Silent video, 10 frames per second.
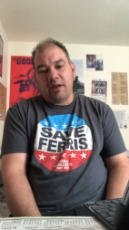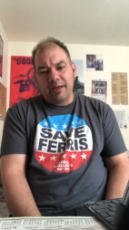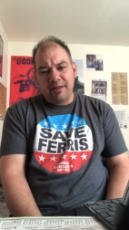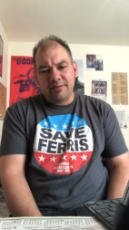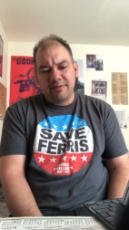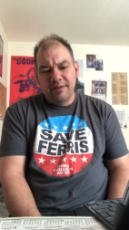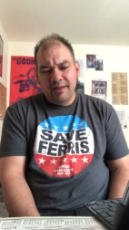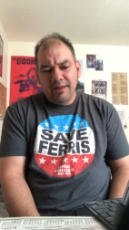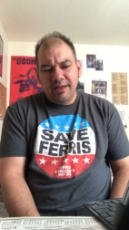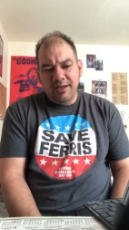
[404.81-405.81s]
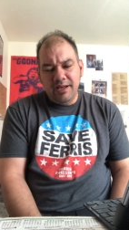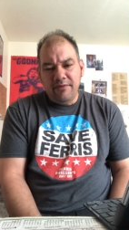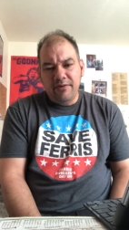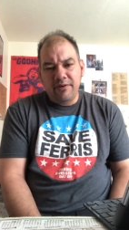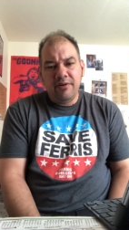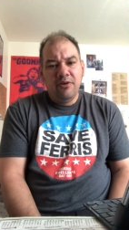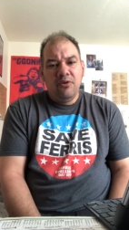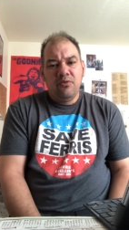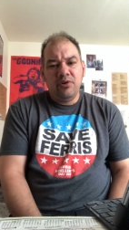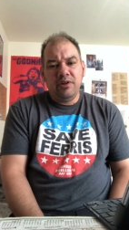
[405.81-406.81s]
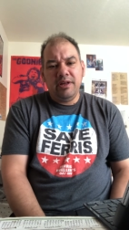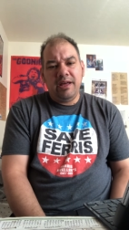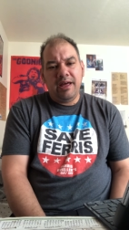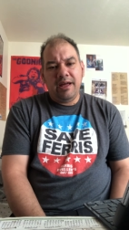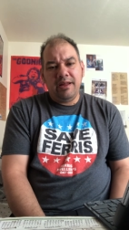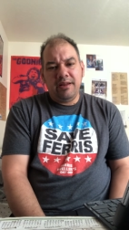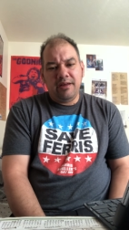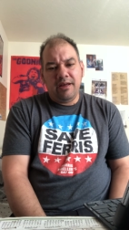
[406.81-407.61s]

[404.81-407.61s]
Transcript: I guess he never really had it,